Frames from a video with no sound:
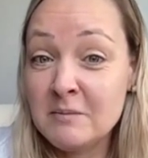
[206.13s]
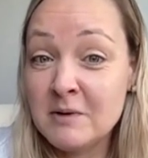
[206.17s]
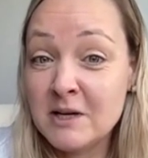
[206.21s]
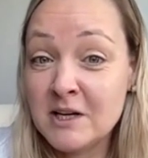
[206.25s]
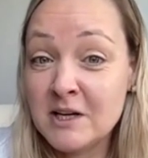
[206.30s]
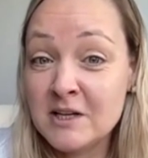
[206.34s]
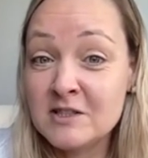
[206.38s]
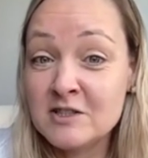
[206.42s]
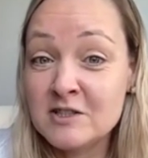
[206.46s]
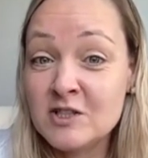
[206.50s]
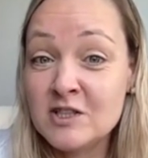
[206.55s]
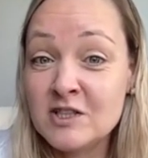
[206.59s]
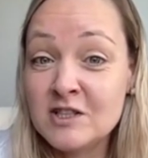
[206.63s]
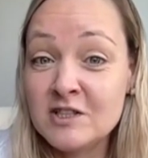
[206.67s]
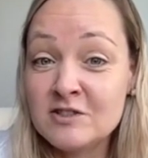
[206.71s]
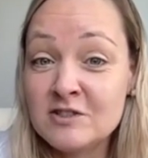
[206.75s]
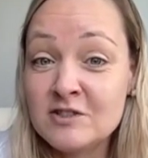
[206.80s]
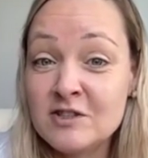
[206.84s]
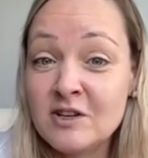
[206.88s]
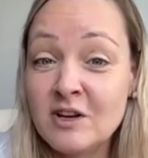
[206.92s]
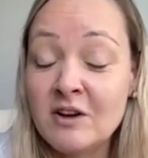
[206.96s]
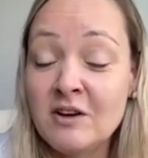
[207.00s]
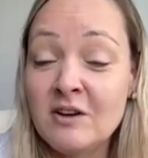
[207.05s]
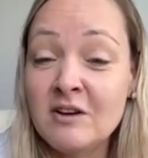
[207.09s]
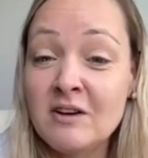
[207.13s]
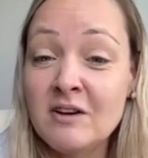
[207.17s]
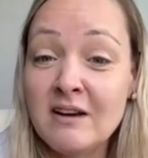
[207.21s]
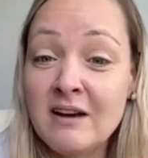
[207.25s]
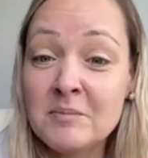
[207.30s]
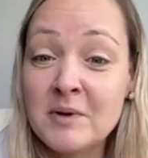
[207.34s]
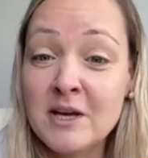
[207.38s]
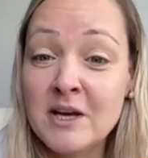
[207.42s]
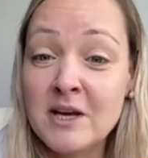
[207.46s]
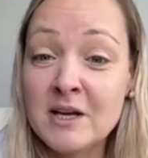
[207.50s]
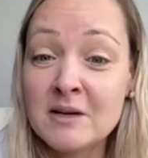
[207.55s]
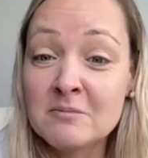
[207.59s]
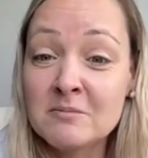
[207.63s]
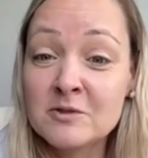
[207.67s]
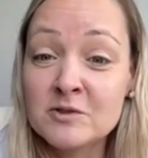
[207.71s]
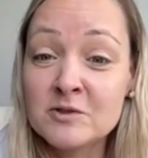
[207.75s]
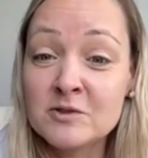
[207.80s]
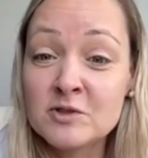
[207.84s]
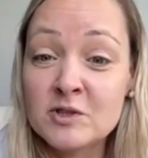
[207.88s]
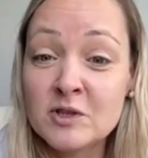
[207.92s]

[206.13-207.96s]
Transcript: because you need to be able